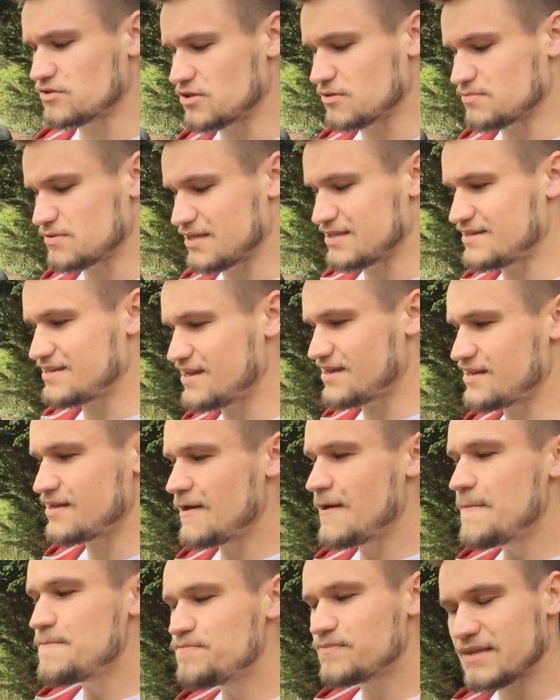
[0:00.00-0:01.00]
stops I did,
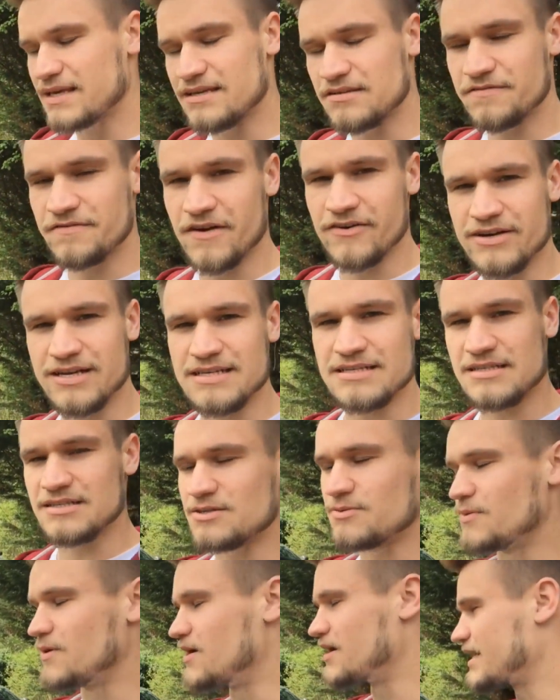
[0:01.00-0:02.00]
it's very easy
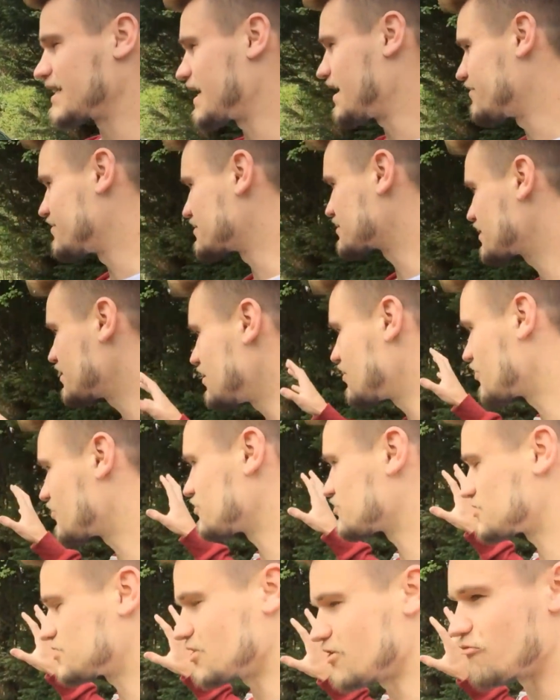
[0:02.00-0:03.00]
to work out. This car
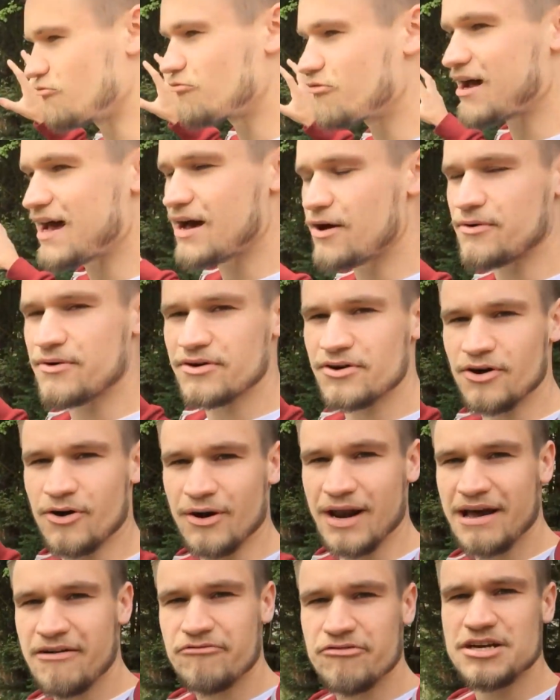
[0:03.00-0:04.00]
costs around,
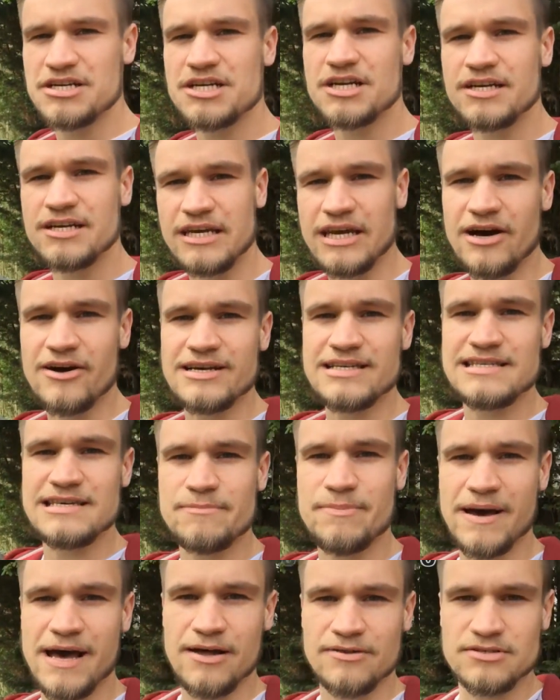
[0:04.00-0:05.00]
on average,
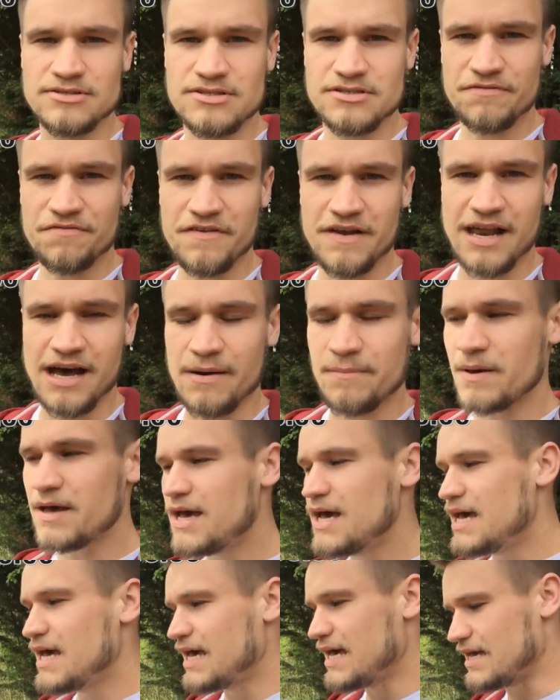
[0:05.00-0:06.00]
£90 to fill up.
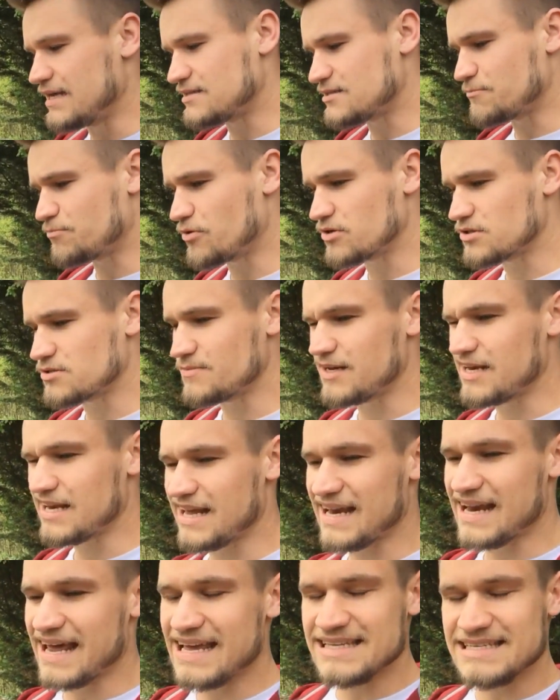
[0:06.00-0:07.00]
It's
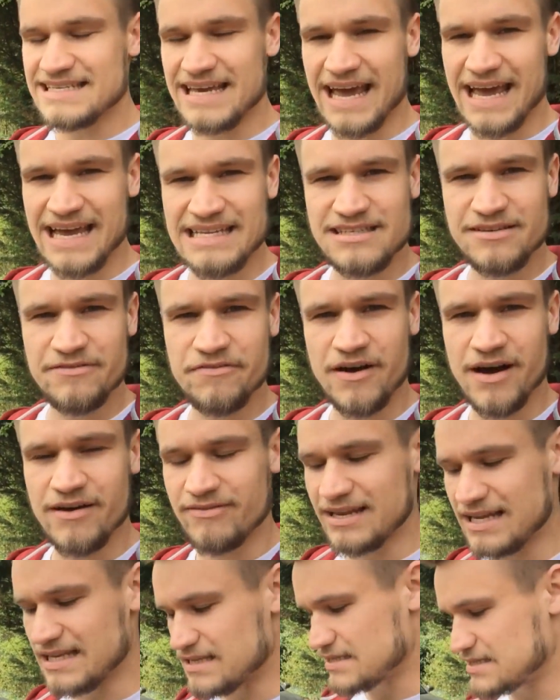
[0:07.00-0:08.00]
approximately an
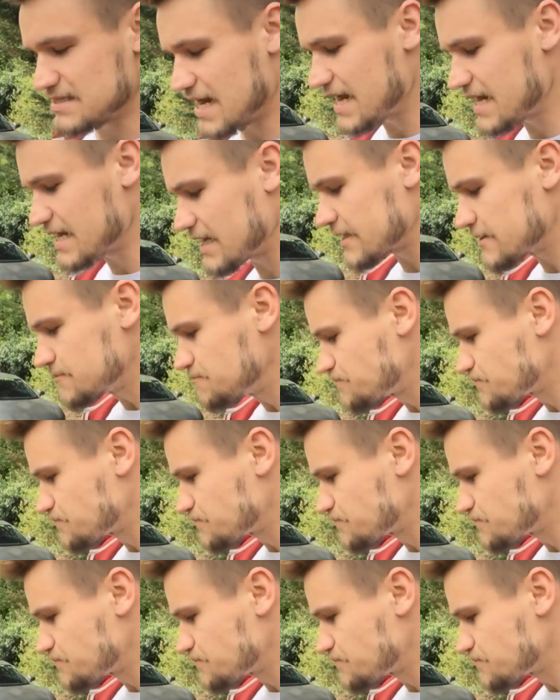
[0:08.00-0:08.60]
80–85 litre tank.